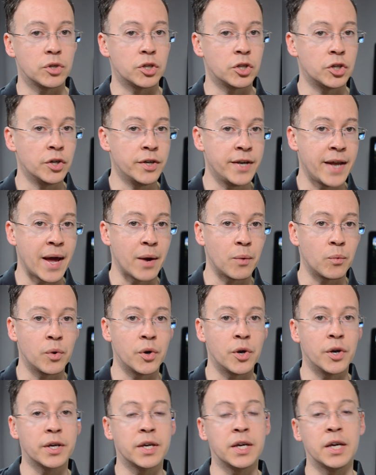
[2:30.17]
your
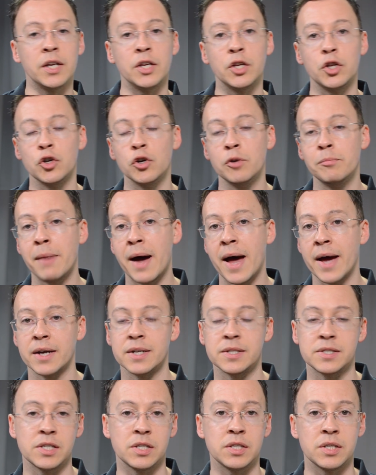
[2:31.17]
networking, your
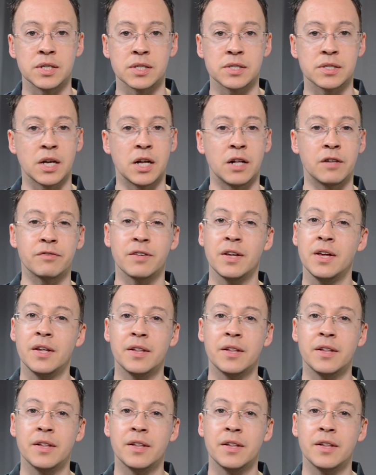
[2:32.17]
marketing yourself,